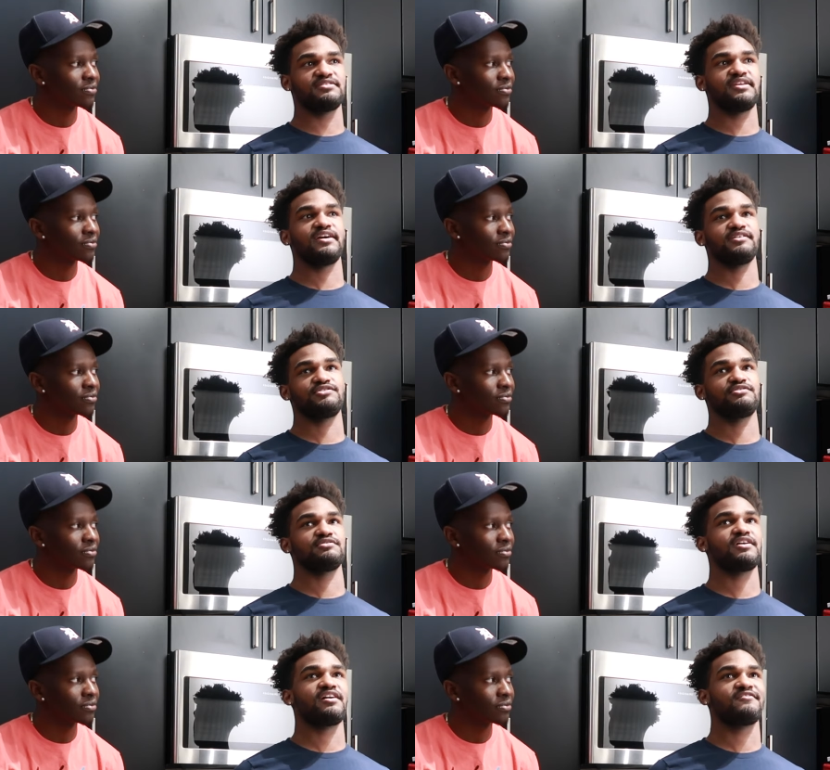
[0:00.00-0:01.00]
Speaker 1: than I
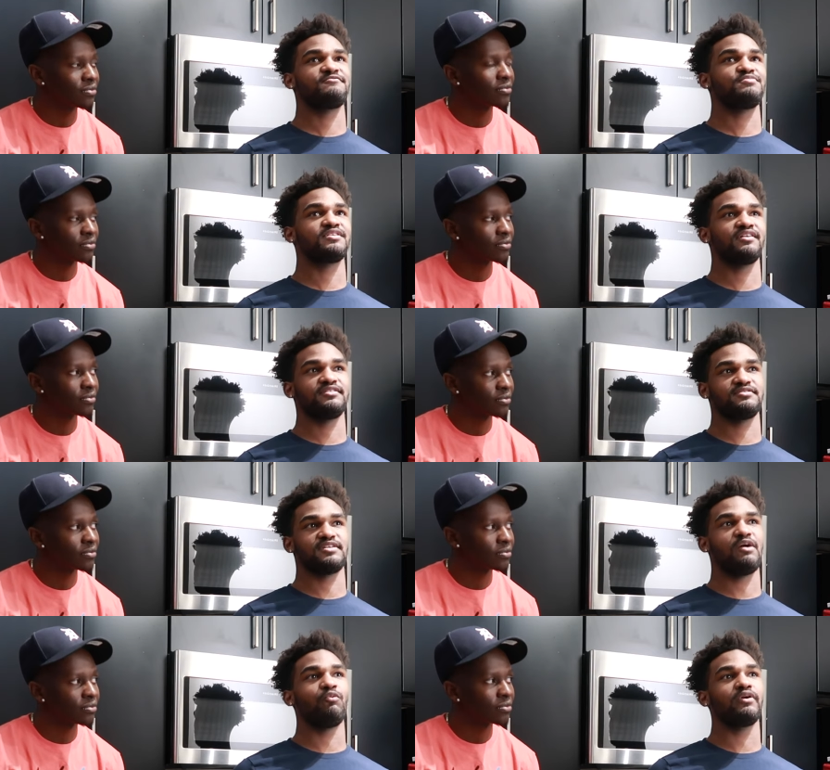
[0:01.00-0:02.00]
should have because
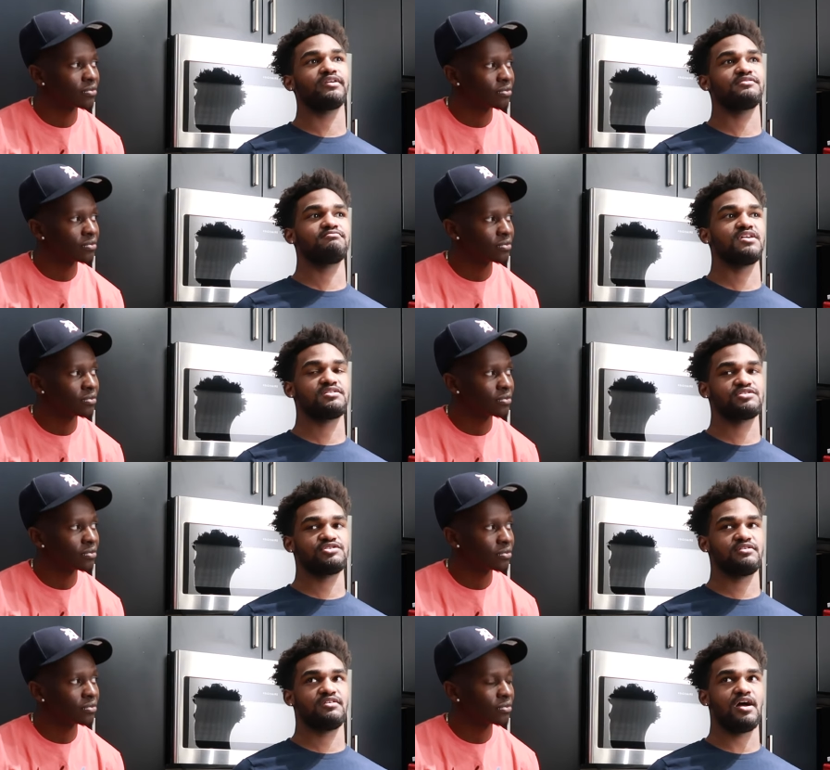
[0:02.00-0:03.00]
I wanted to make
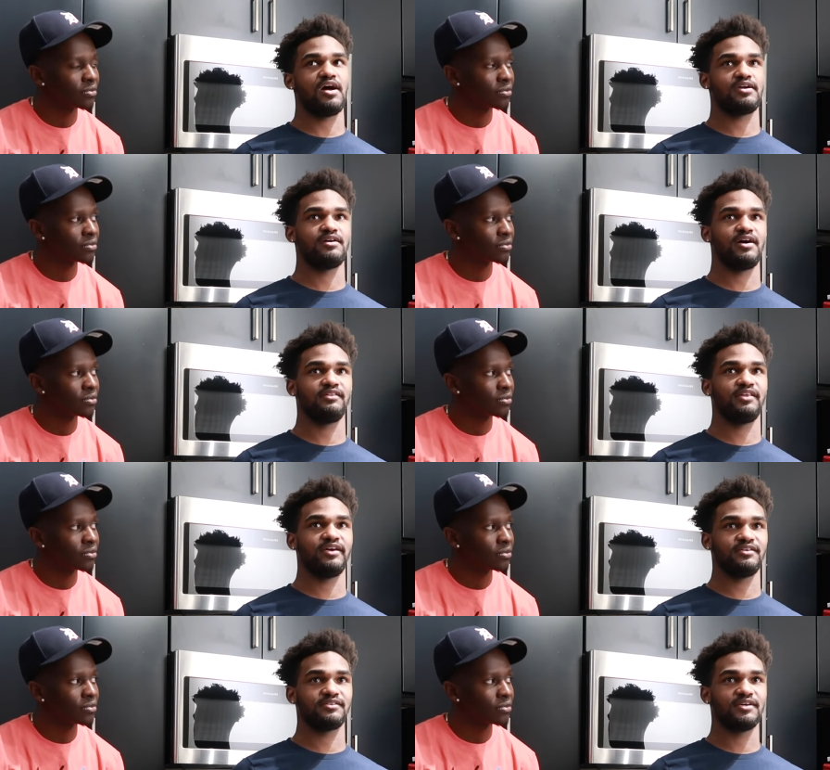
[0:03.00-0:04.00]
sure that I got
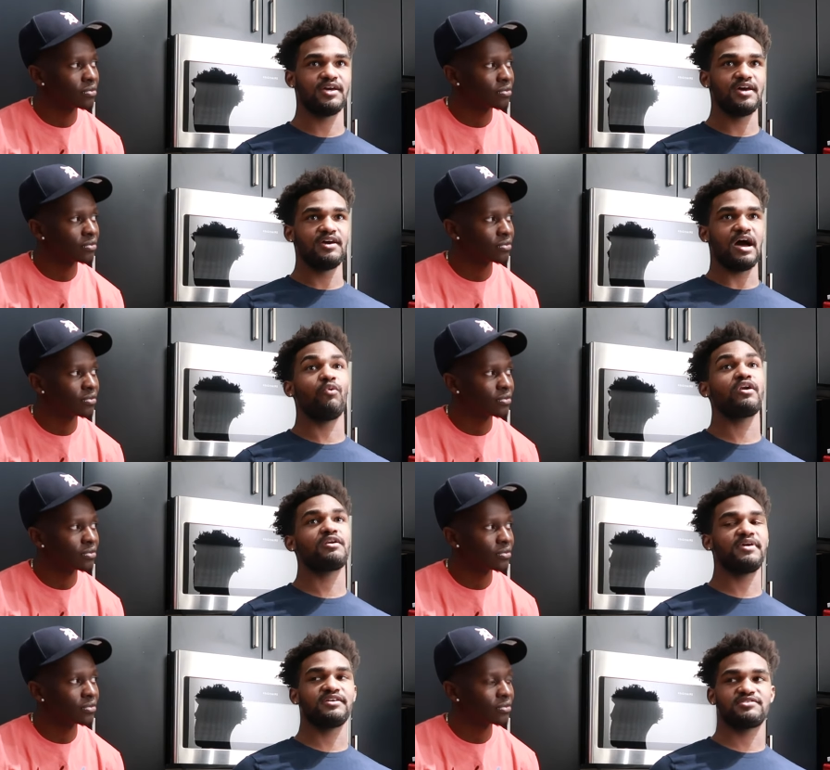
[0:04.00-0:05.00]
like I wanted
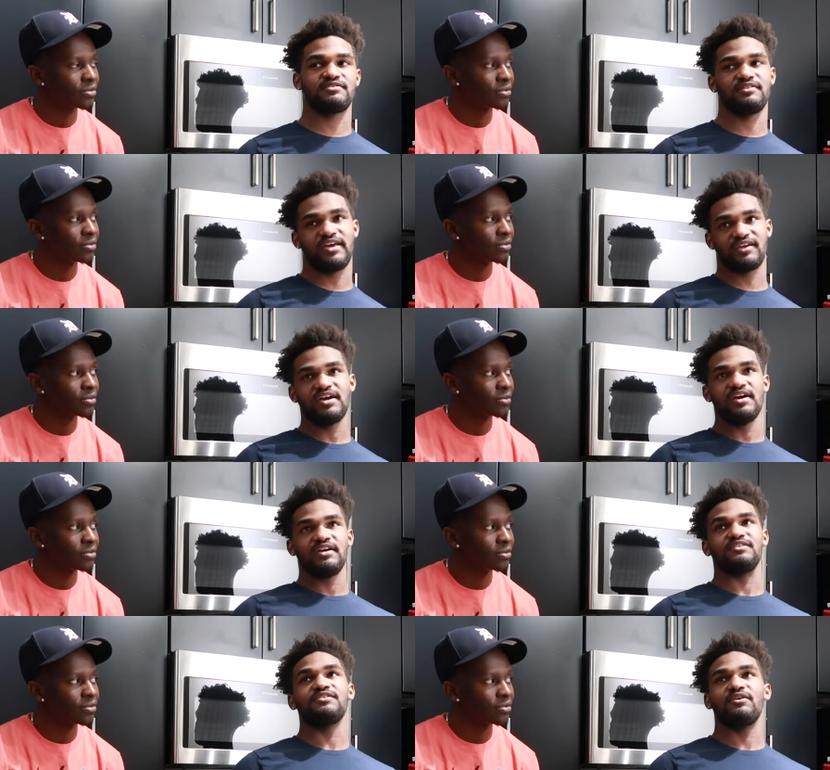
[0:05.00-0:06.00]
to make sure like
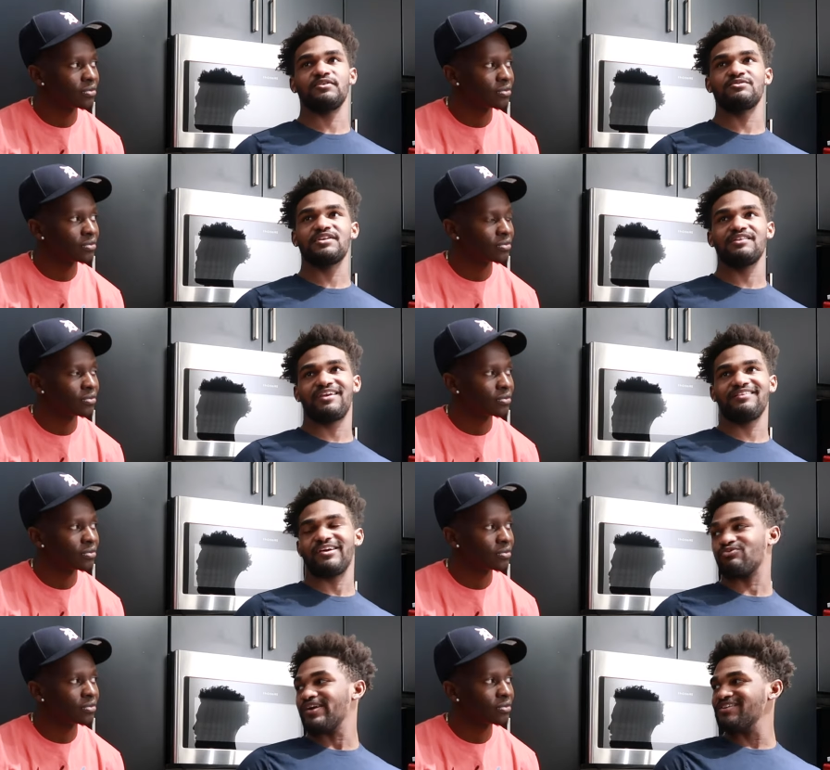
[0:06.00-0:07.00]
you know, you get a lot of
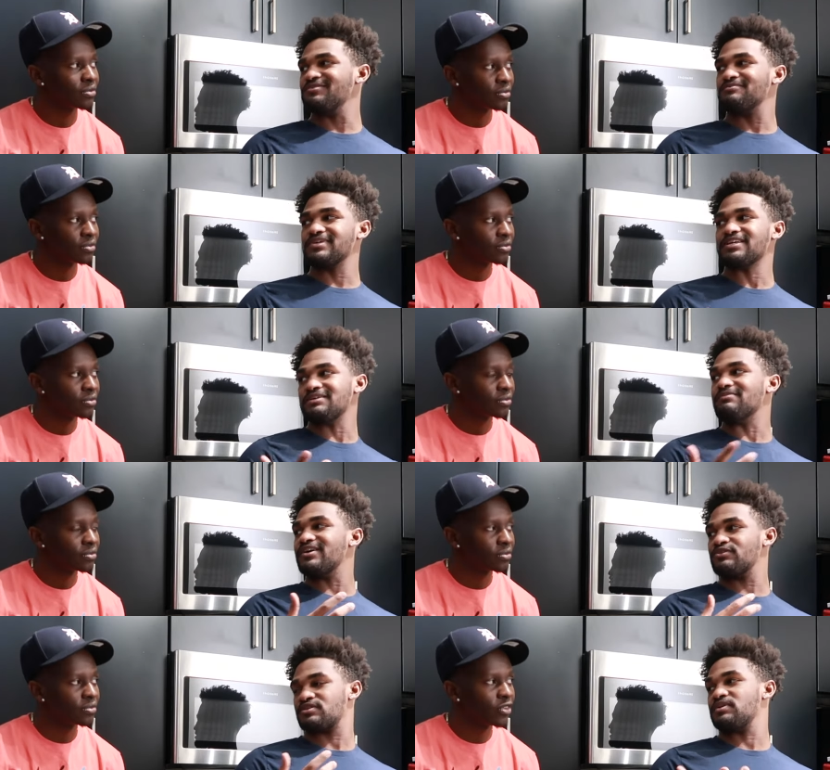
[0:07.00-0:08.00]
like random
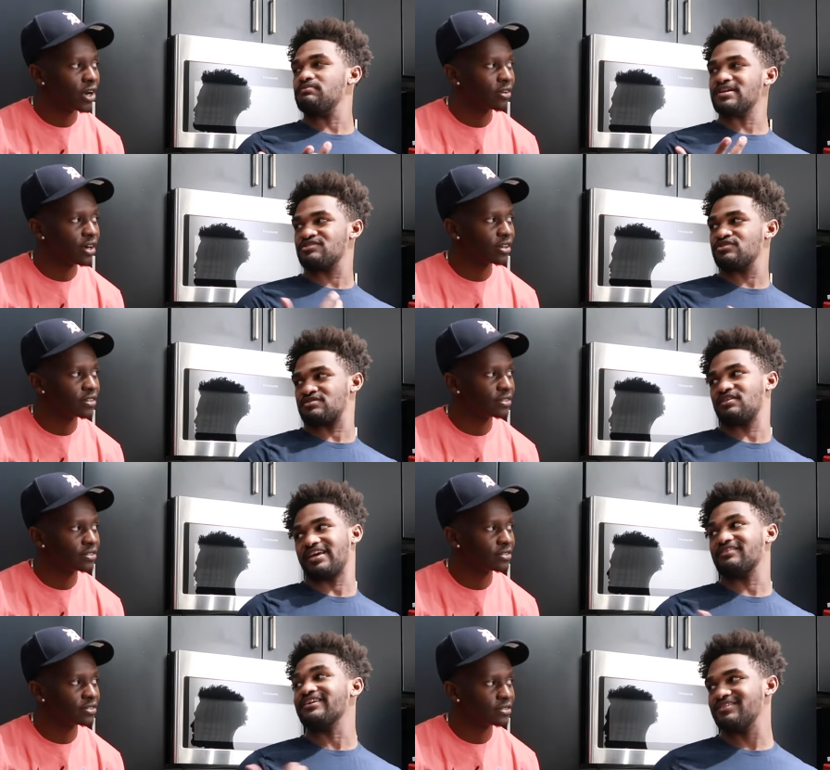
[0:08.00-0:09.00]
emails, I mean, right, messages right. on
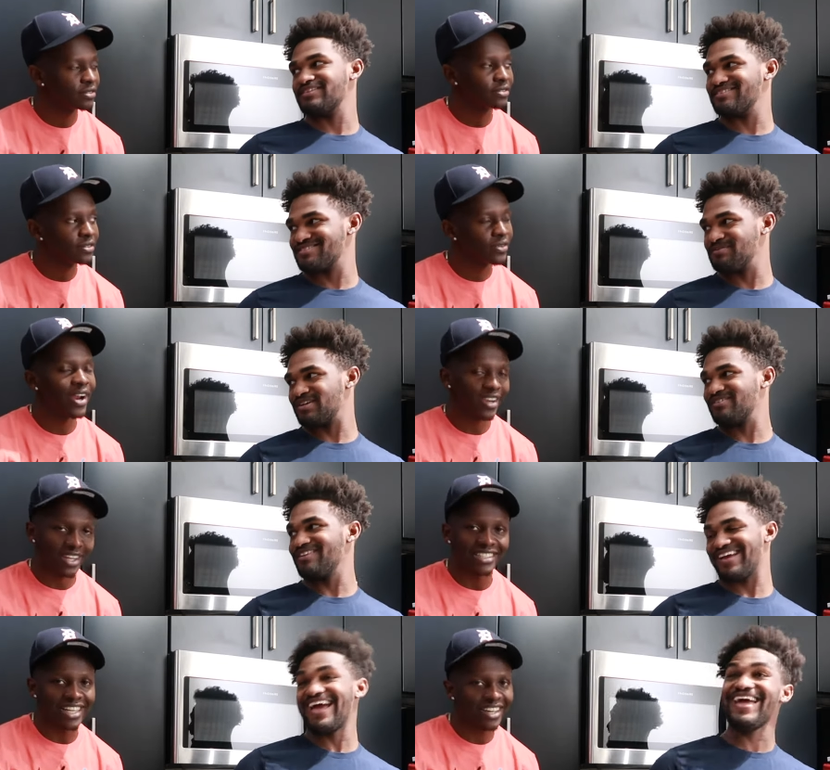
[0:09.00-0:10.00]
like LinkedIn or something, right.
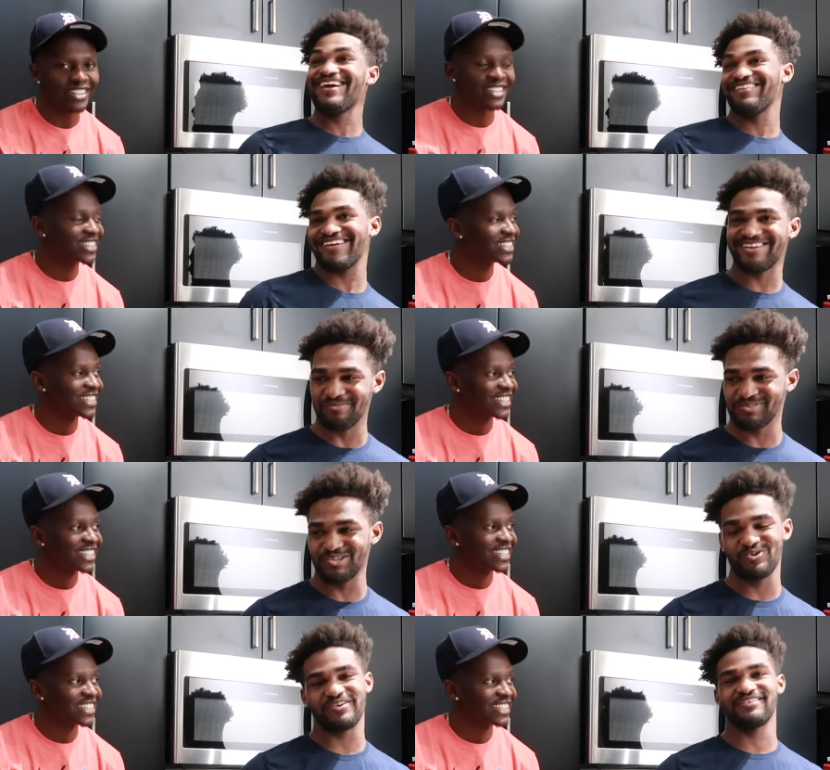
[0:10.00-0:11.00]
like, exactly. hey, like come
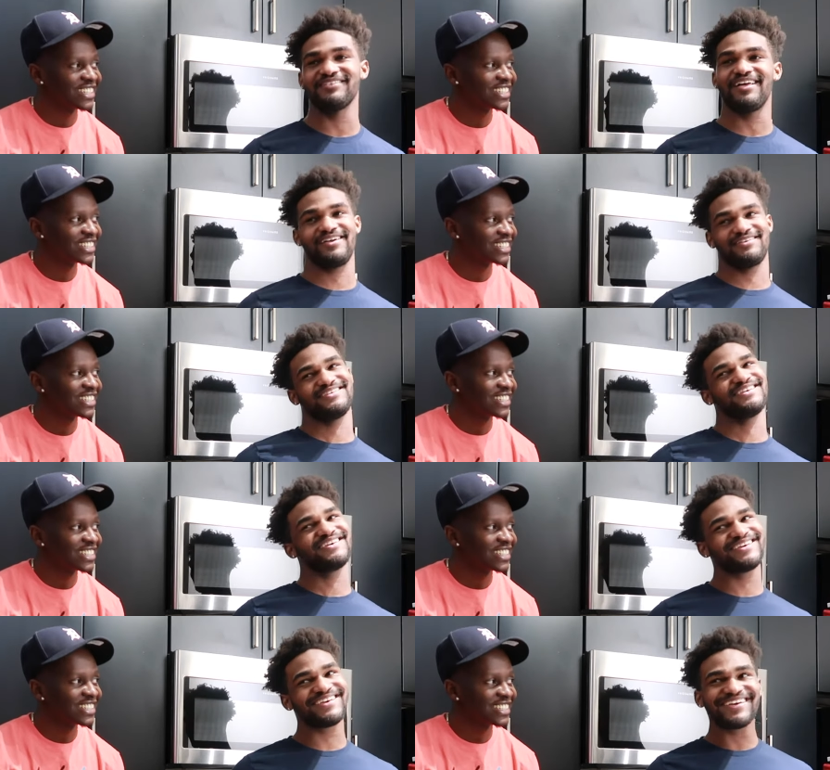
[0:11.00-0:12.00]
through, and you're like,
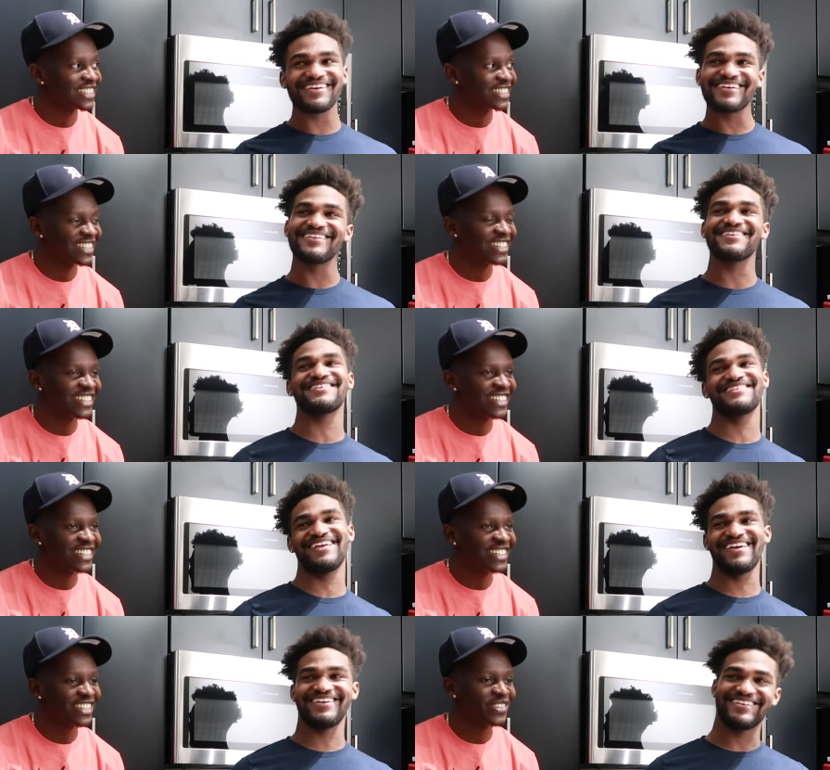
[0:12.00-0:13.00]
yeah,
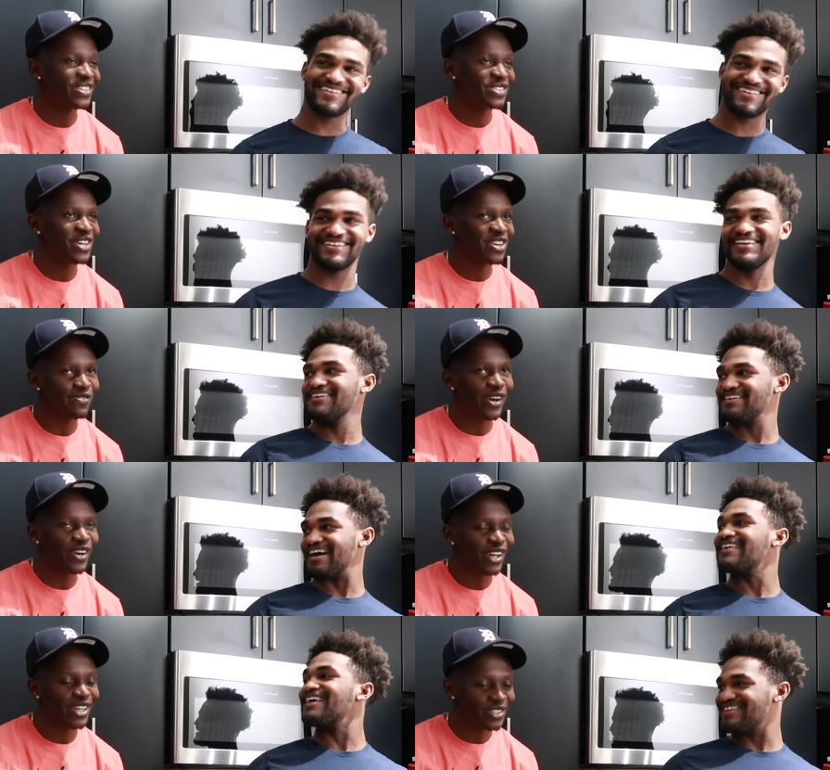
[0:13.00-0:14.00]
like you deserve better, like you